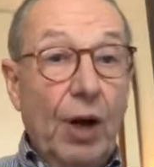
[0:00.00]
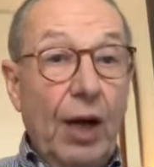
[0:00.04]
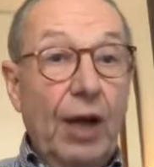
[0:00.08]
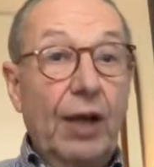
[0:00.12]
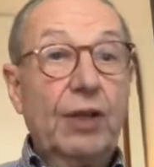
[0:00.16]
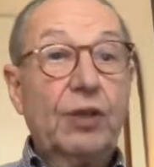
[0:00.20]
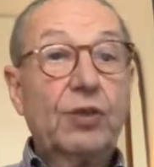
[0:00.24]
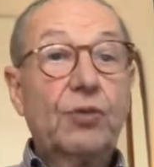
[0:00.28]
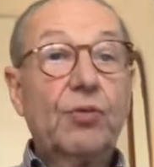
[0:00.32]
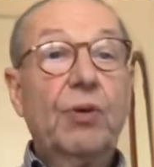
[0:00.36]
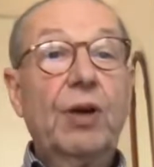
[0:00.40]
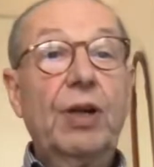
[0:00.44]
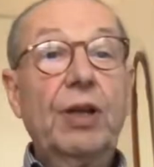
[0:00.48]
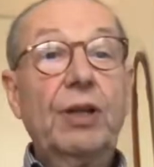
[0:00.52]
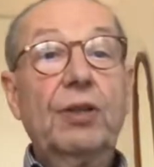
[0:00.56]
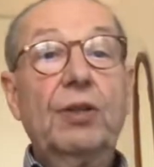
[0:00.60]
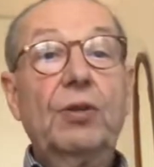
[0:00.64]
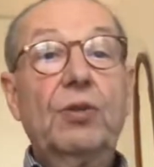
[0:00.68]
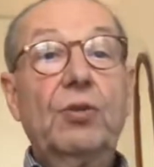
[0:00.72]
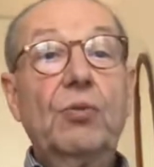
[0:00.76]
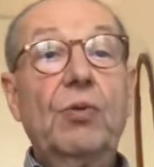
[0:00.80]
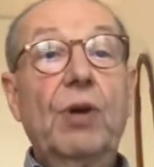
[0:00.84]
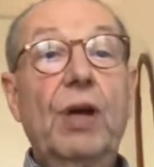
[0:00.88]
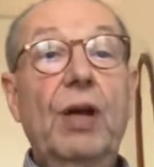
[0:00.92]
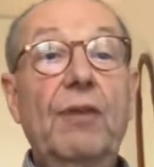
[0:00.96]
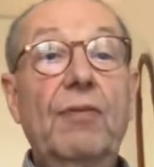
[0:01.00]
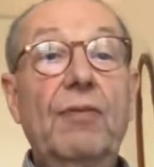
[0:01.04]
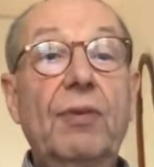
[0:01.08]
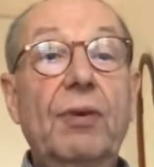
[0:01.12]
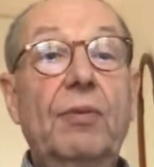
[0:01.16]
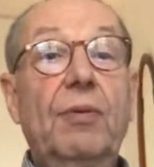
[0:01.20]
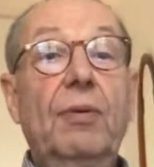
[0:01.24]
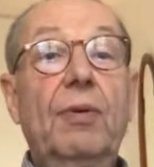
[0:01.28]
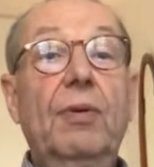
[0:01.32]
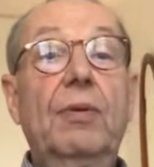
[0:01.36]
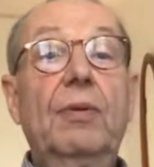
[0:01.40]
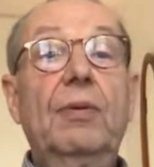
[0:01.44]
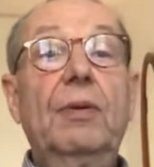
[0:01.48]
I tried to have
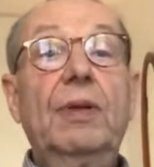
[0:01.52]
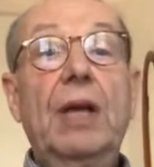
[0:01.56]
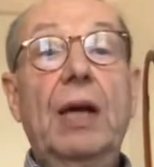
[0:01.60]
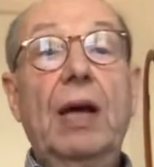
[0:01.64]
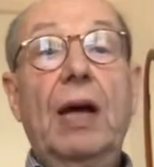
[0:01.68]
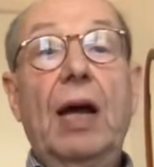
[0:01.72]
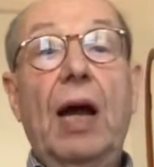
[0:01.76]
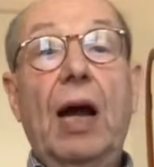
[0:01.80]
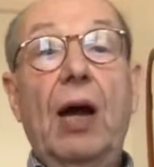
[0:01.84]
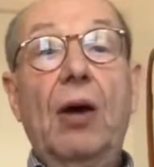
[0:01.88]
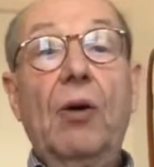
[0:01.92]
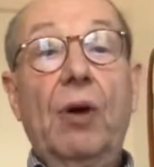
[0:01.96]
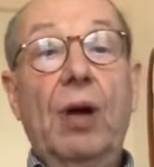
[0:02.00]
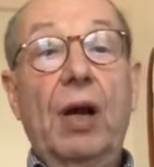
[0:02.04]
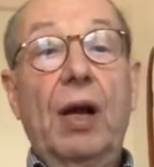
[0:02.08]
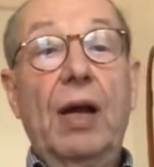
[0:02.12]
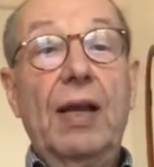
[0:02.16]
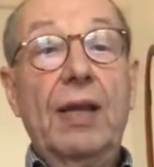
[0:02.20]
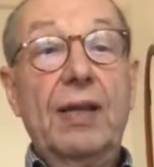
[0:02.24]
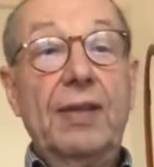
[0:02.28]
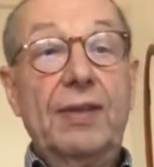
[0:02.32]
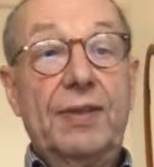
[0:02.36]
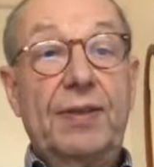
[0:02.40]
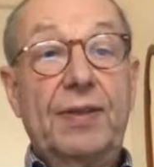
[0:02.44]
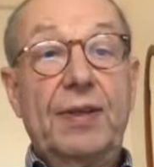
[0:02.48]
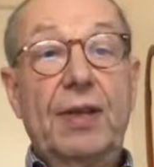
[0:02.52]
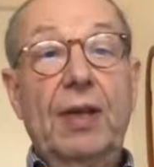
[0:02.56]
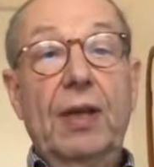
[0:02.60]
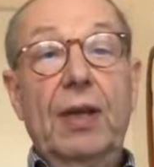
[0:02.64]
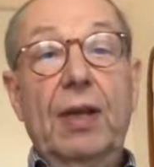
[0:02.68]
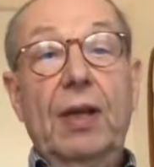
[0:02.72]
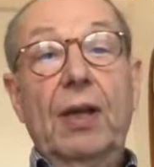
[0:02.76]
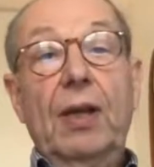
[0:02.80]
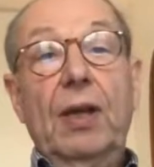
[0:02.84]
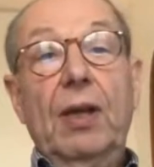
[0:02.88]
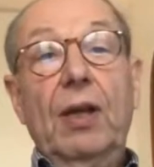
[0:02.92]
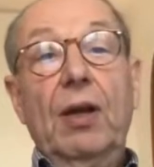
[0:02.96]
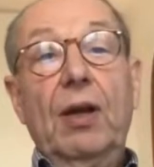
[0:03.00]
as
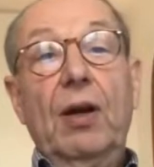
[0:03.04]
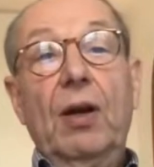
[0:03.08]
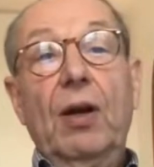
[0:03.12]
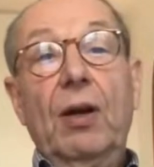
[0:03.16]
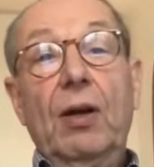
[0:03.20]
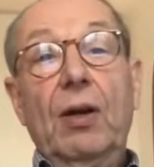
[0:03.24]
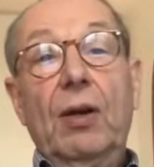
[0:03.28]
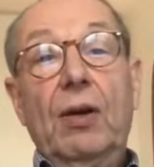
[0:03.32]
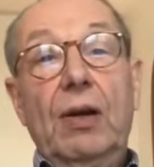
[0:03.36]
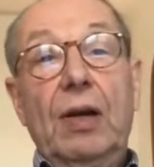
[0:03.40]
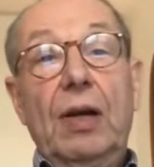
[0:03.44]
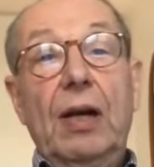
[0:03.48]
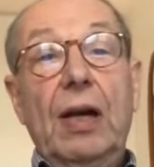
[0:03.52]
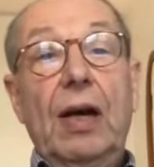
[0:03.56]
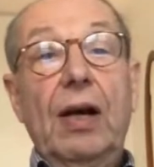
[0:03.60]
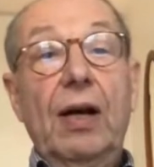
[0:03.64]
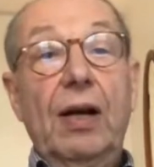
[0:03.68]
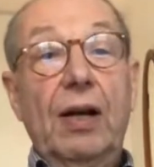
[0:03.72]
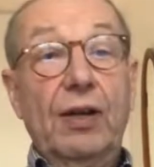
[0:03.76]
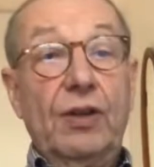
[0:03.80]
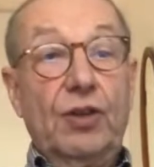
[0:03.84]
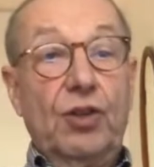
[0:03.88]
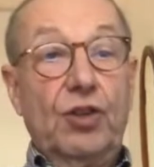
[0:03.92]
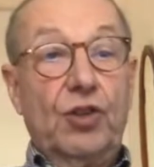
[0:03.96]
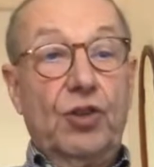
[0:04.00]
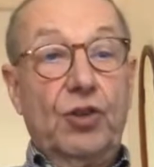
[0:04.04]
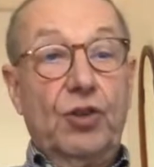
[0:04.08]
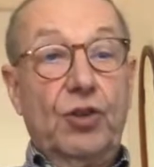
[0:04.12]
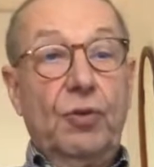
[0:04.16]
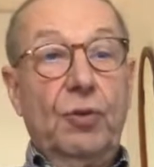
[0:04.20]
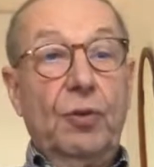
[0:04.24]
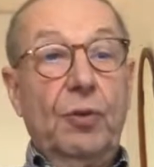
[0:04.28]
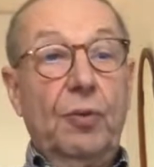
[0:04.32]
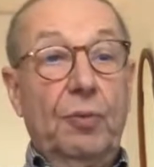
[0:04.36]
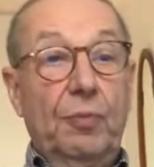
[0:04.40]
large